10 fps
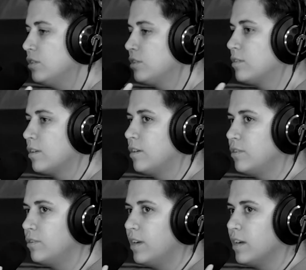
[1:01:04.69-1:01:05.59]
It was
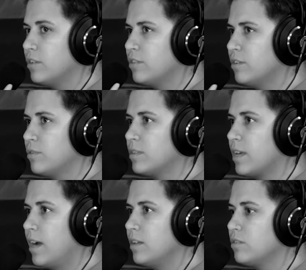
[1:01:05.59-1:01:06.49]
so
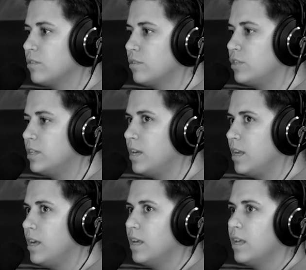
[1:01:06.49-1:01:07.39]
sad, so
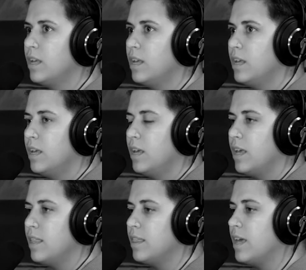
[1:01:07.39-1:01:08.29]
shitty.
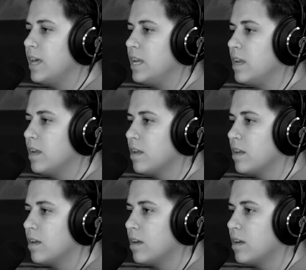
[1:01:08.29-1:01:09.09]
And then